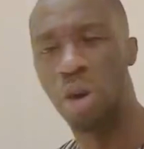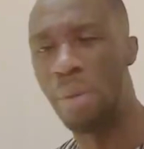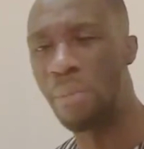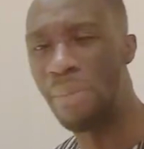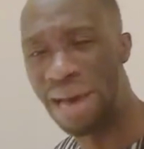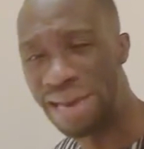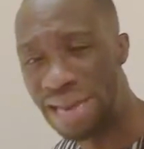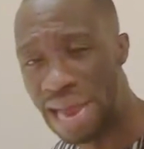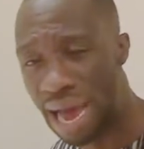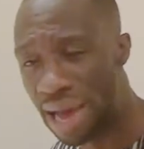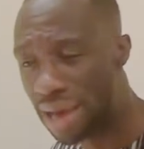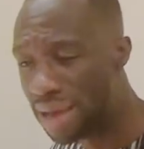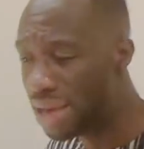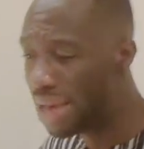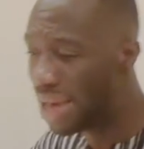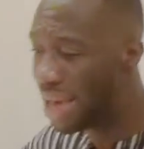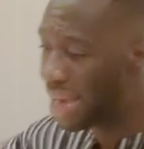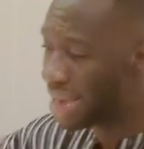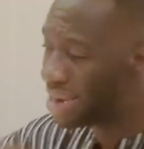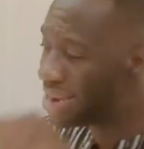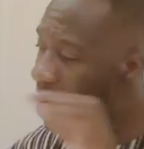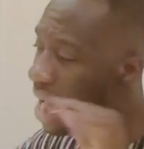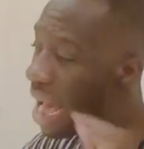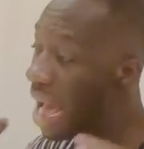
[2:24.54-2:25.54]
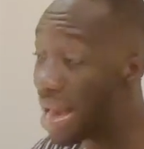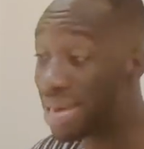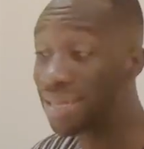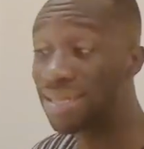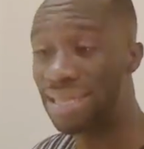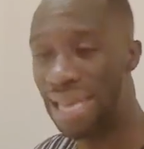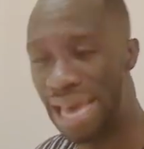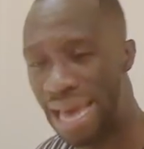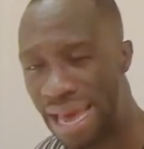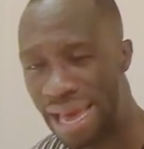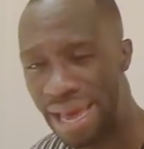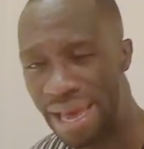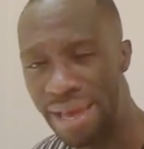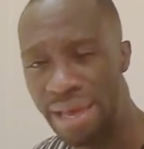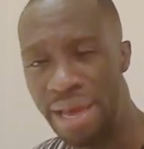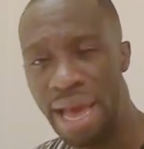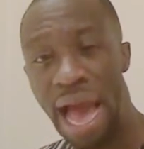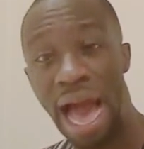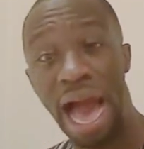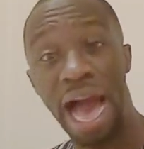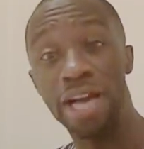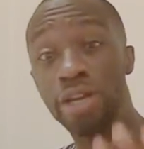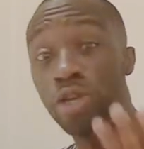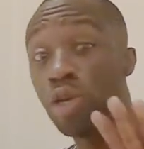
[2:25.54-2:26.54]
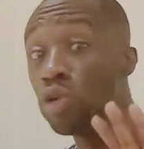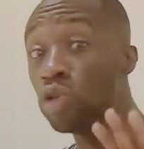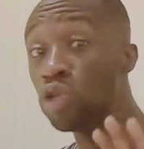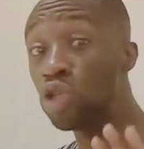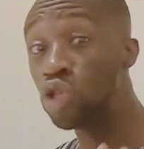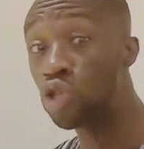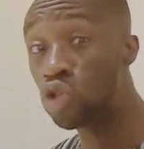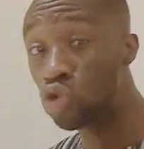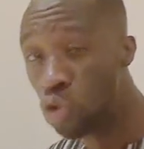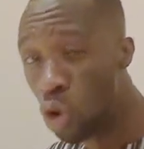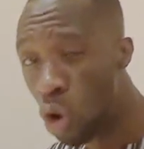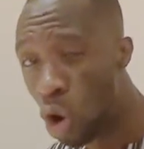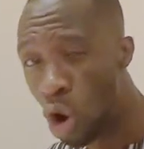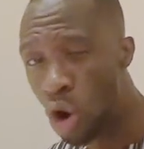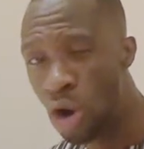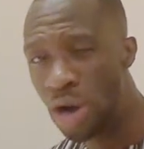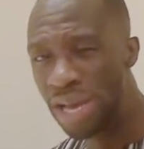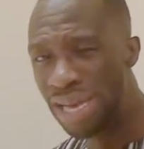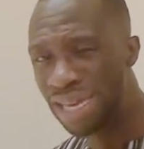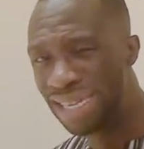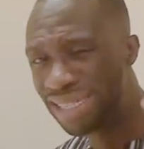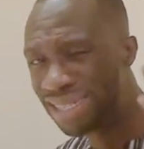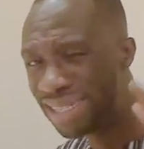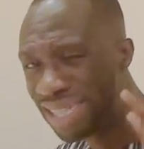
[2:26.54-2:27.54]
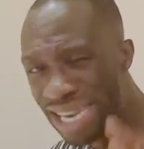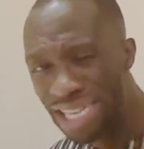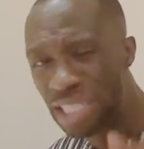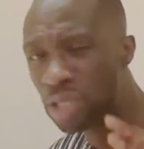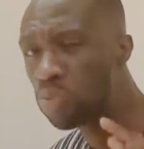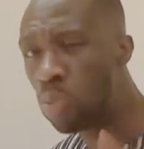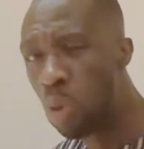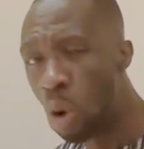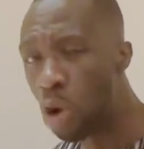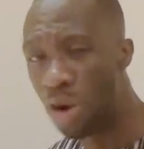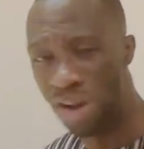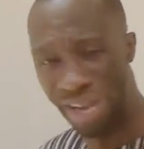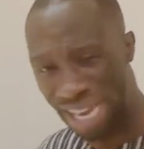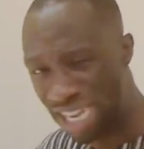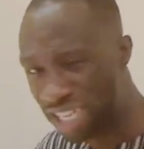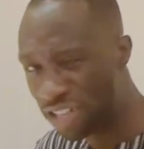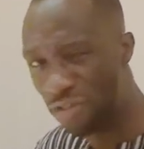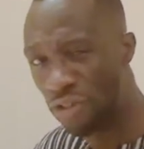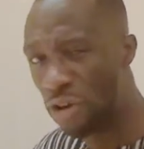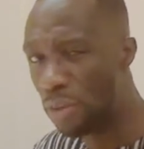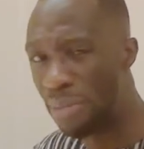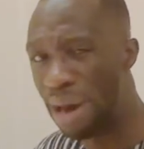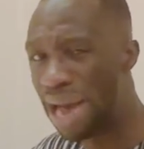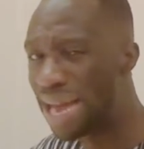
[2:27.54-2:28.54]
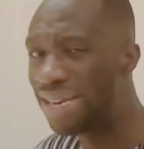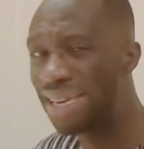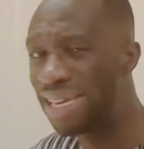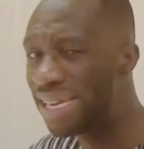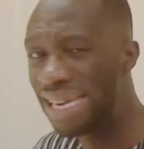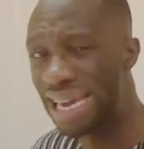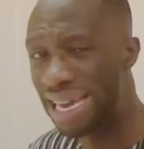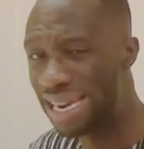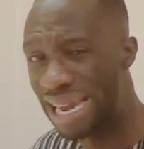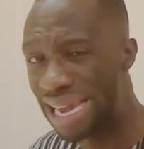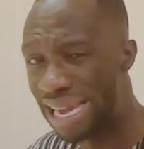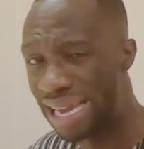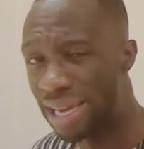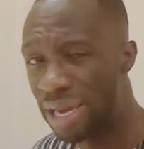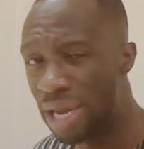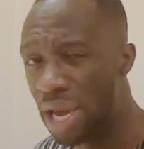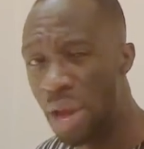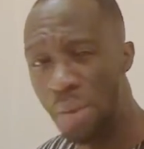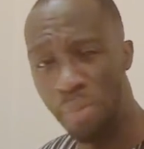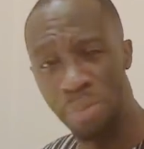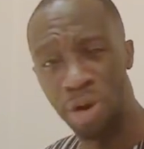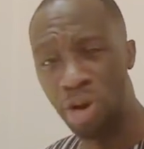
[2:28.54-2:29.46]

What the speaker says: your mother and ask her, are you sure this boy is from my DNA?